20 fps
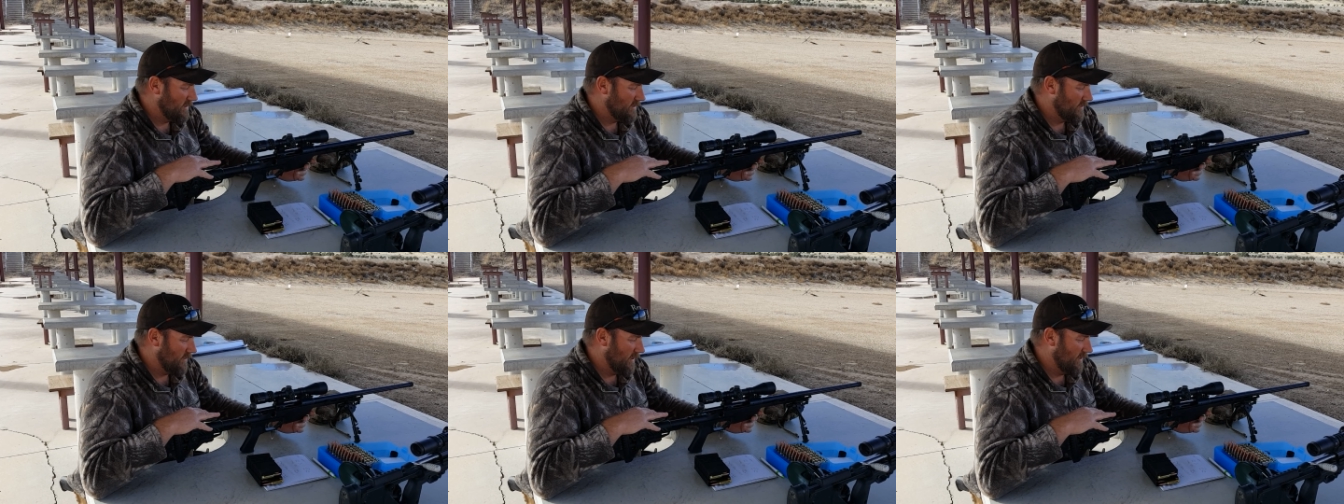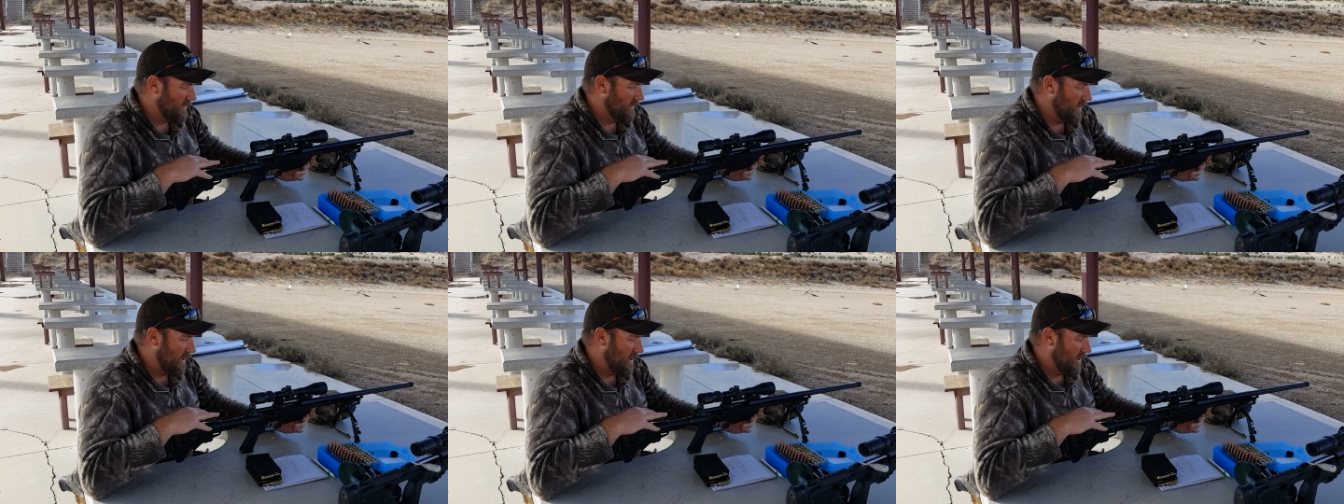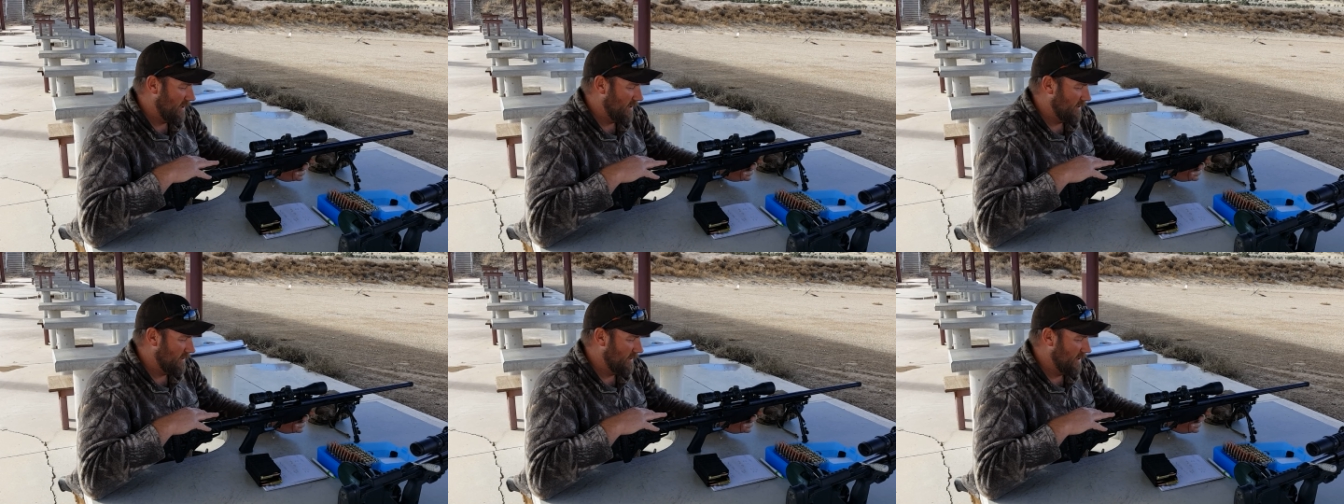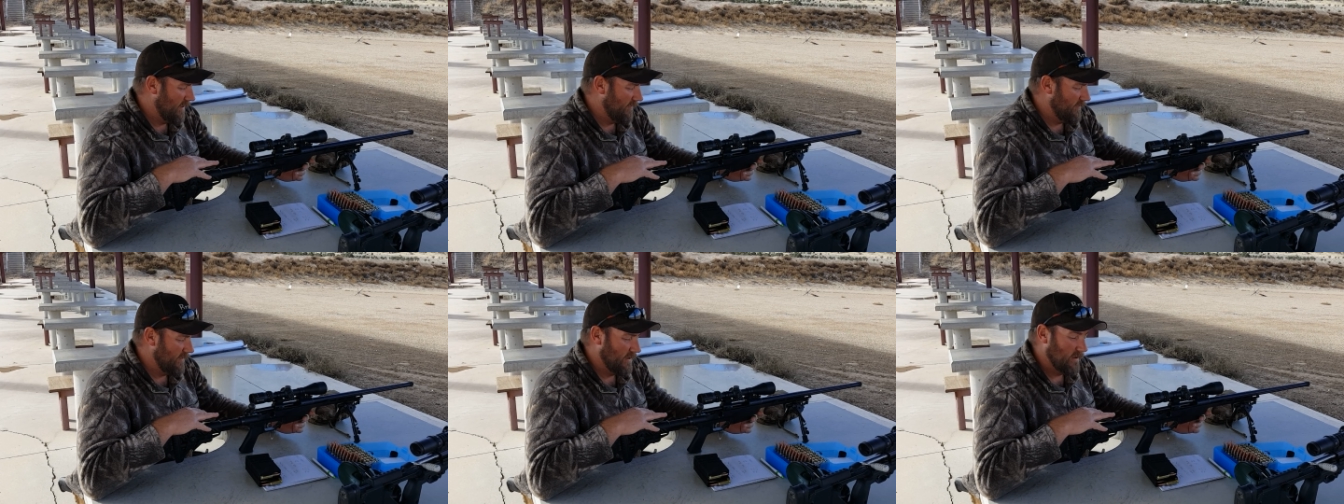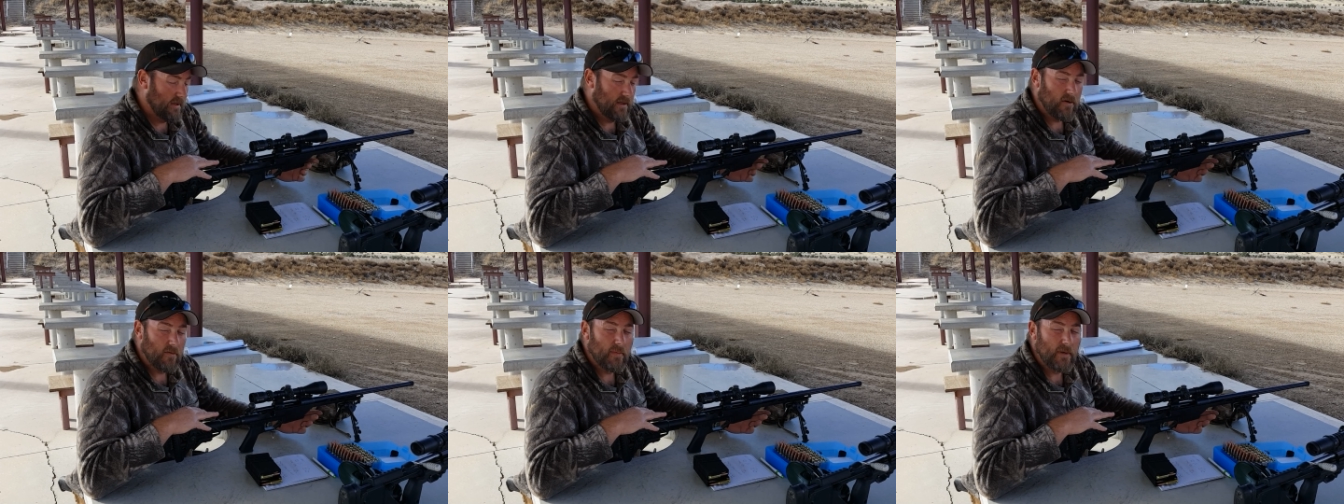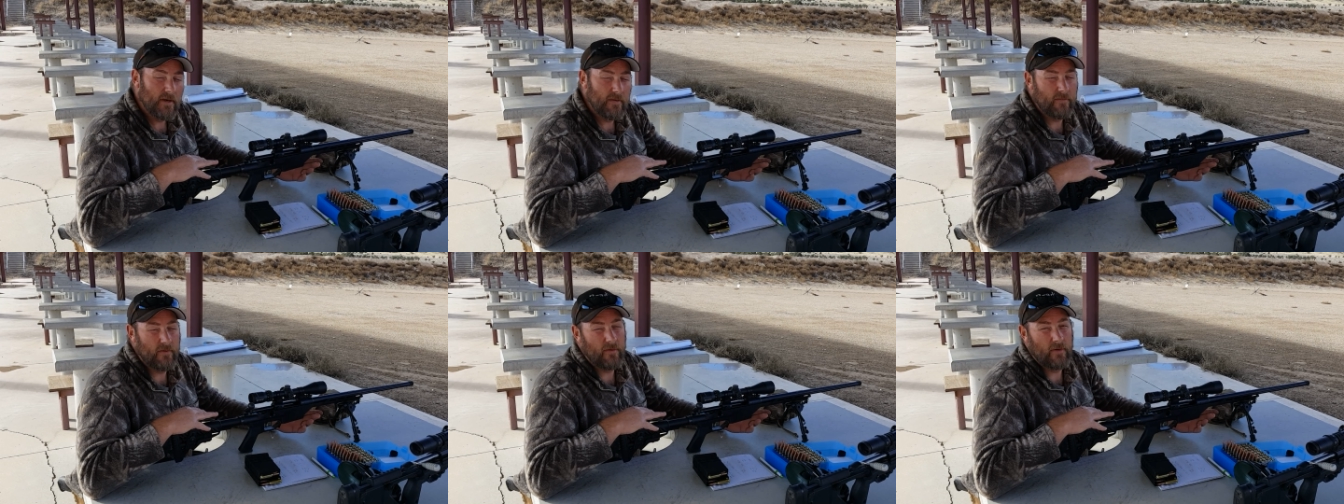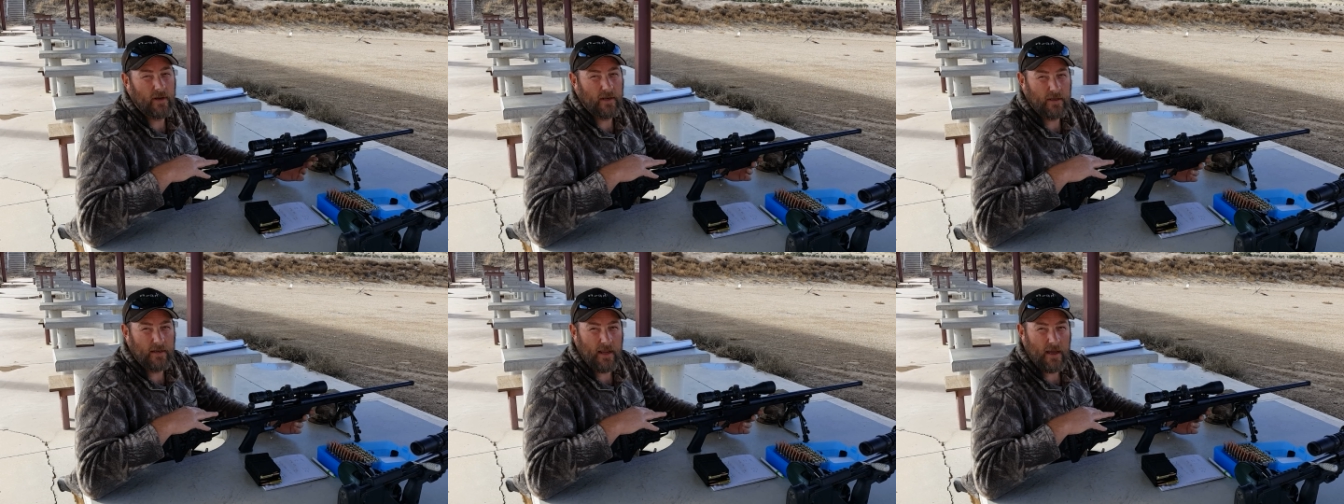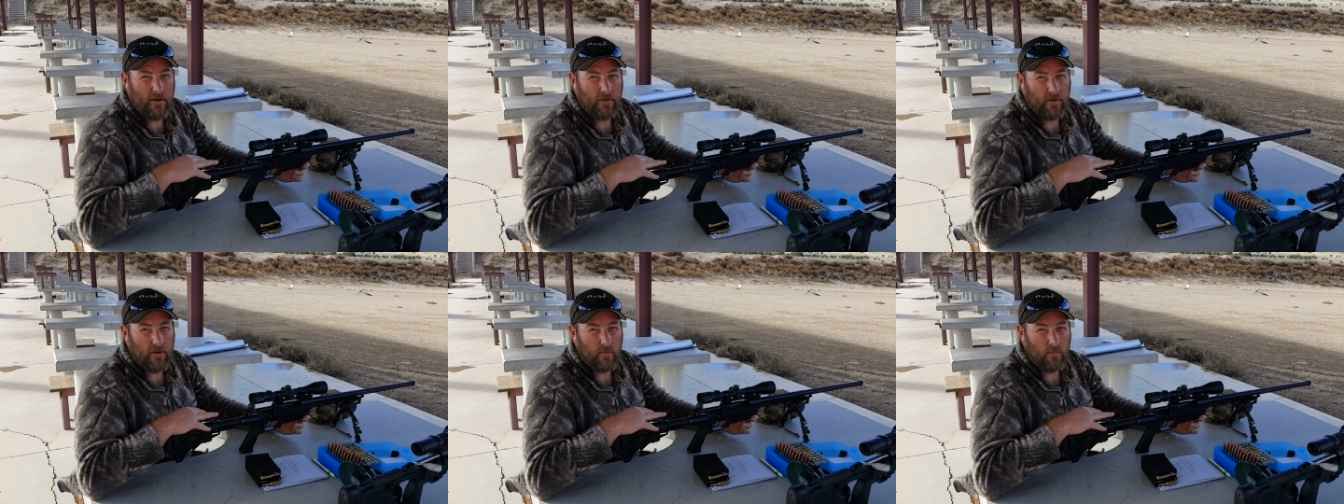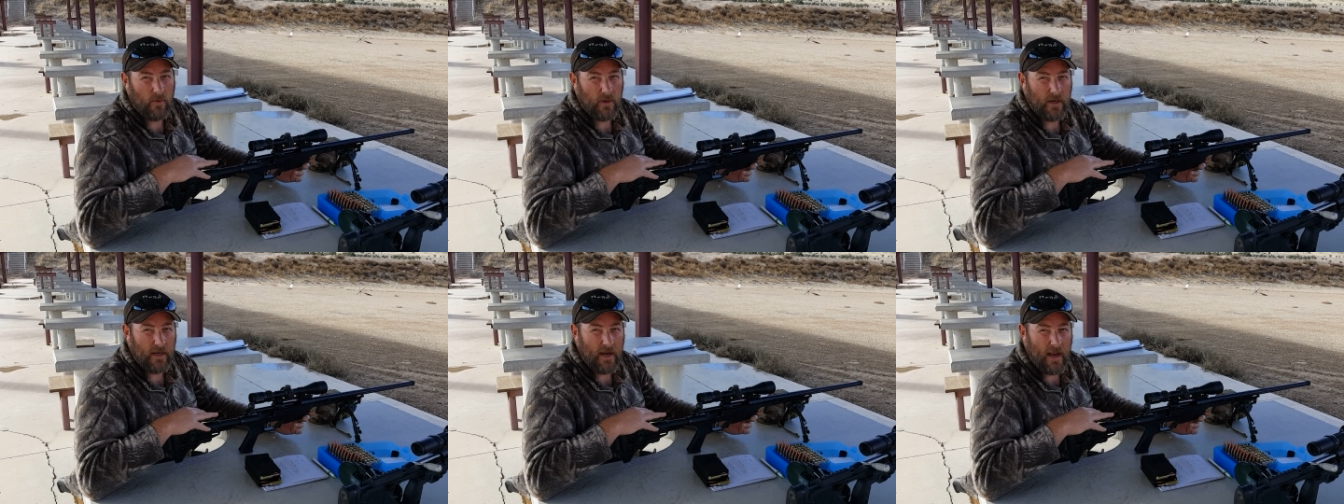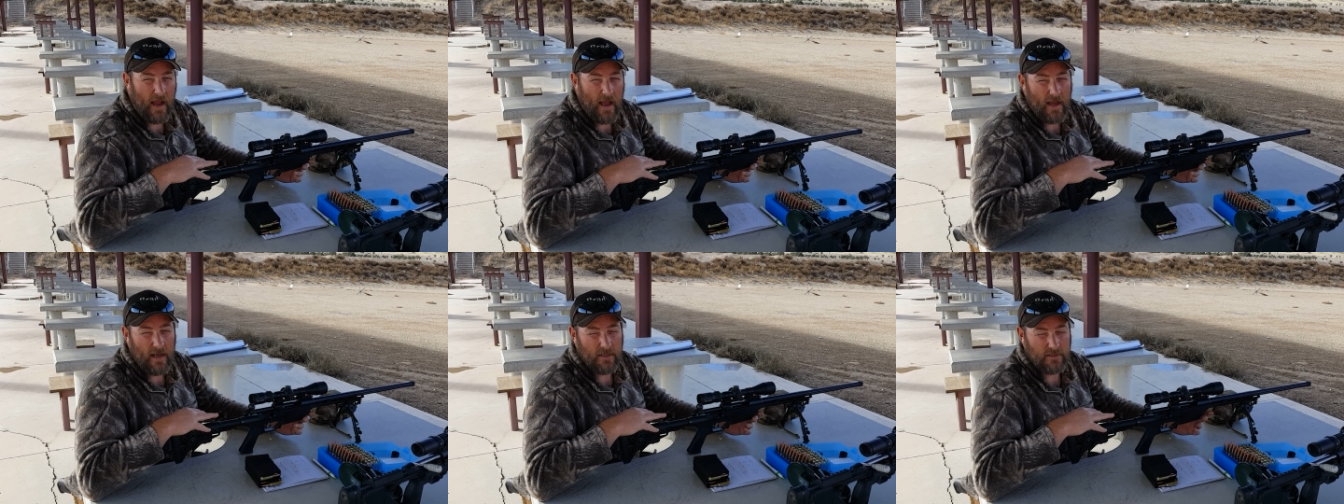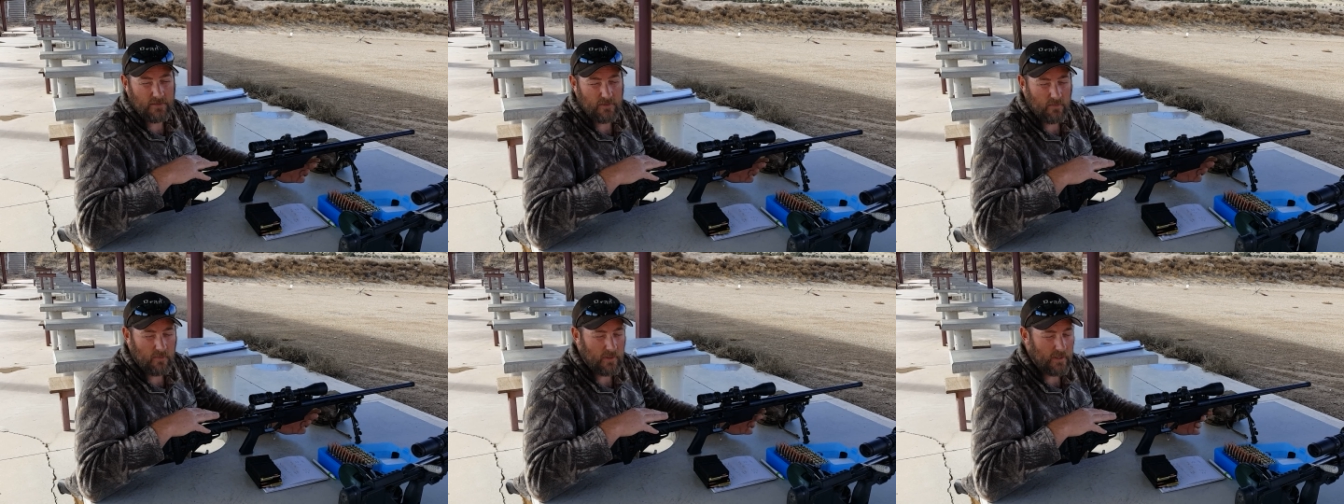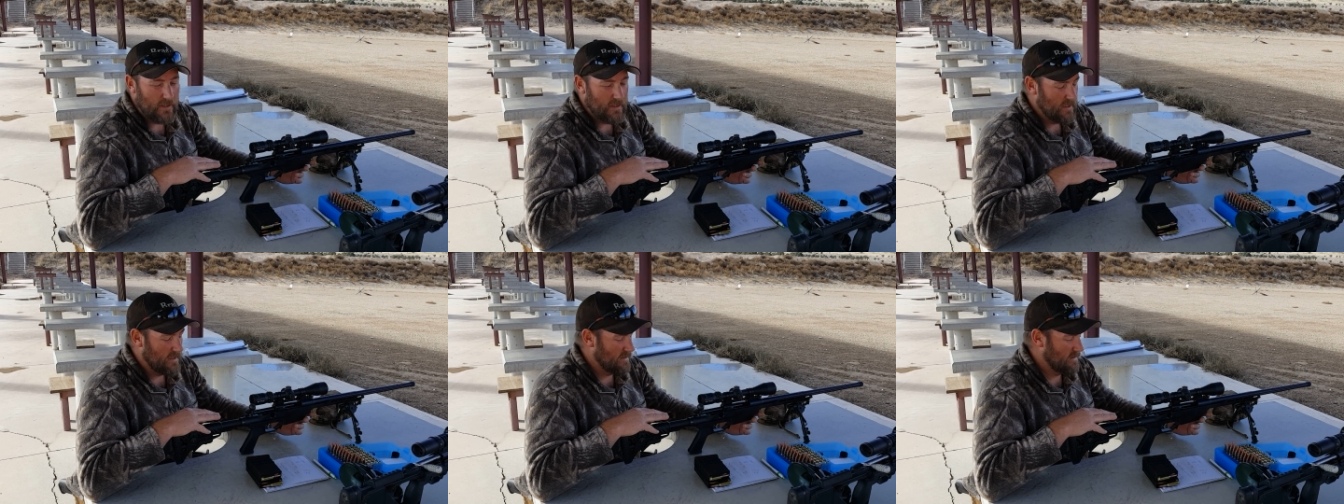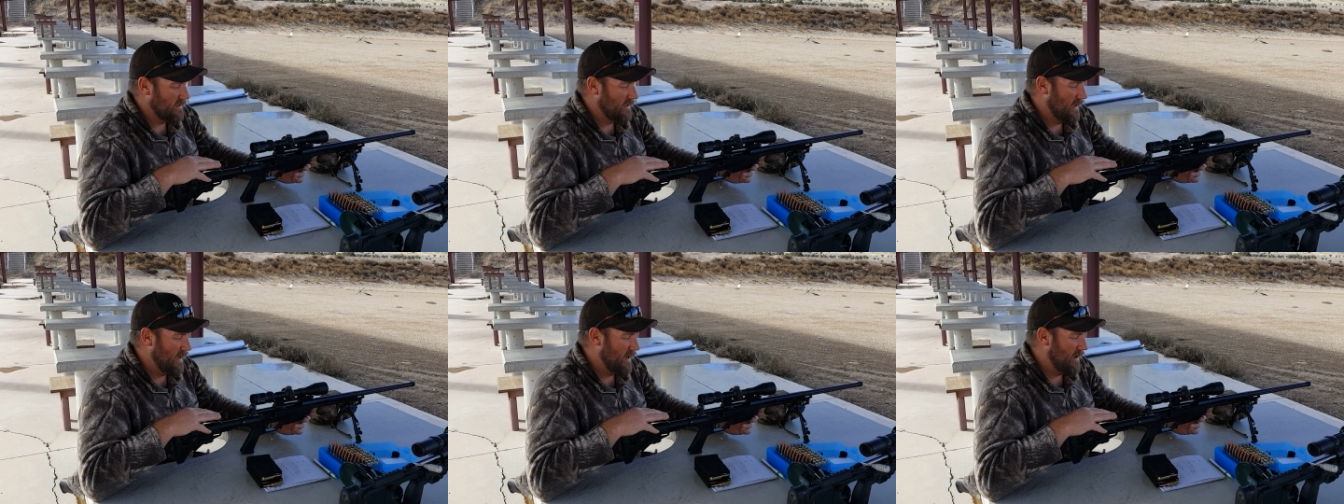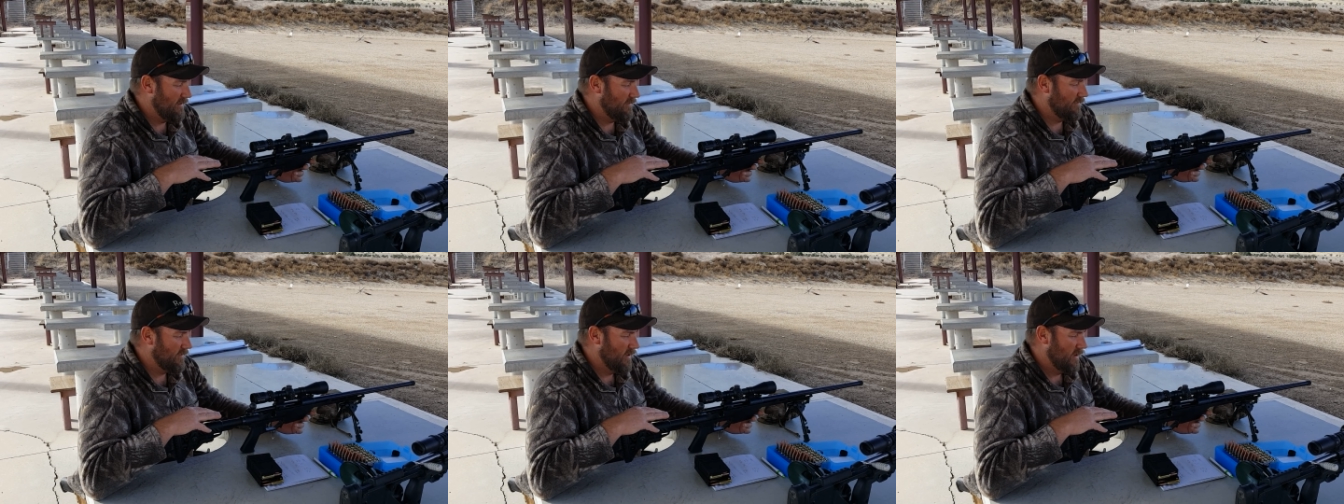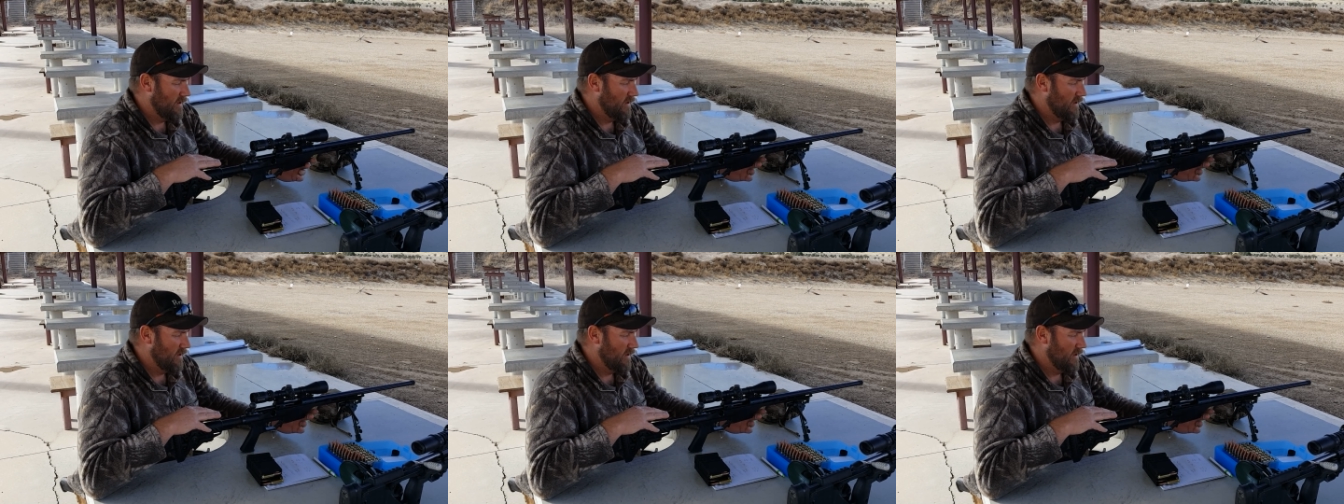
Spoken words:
so I thought I'd give you a little bit of a rundown on what it has or what it doesn't have